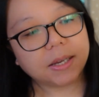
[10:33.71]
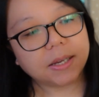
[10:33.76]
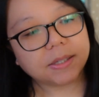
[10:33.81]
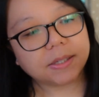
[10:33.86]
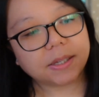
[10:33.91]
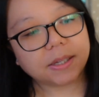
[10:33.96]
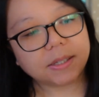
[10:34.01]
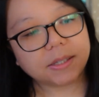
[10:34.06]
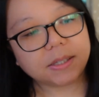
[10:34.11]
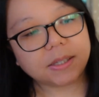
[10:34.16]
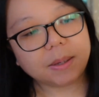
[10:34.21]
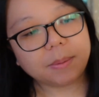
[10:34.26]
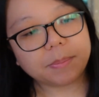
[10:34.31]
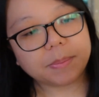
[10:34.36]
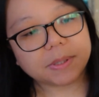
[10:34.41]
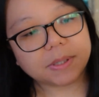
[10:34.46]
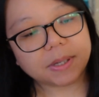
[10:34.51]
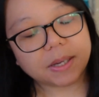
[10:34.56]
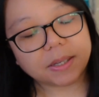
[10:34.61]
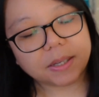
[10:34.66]

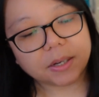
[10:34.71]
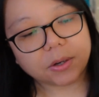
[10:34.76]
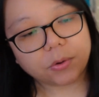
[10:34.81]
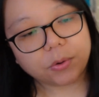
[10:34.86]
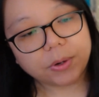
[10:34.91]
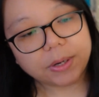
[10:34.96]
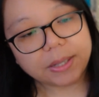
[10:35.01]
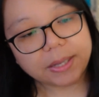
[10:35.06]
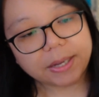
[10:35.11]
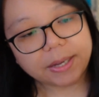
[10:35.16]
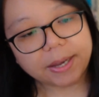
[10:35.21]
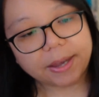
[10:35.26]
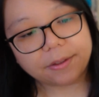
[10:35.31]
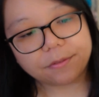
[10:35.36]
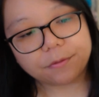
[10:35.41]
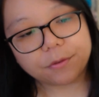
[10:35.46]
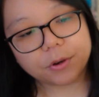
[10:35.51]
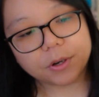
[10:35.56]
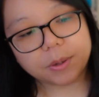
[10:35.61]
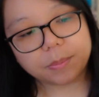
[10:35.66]
60% acrylic
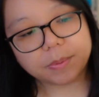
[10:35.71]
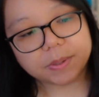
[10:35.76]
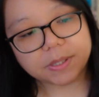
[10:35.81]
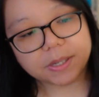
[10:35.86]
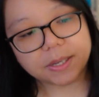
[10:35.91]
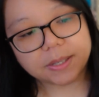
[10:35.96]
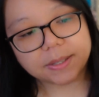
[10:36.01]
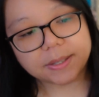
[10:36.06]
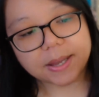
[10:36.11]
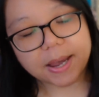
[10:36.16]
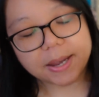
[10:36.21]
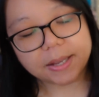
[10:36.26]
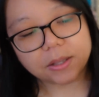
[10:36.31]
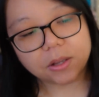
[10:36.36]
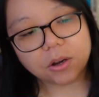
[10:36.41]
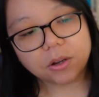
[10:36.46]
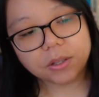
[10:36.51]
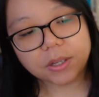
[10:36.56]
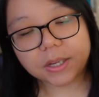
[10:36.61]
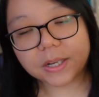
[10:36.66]
and 40% nylon.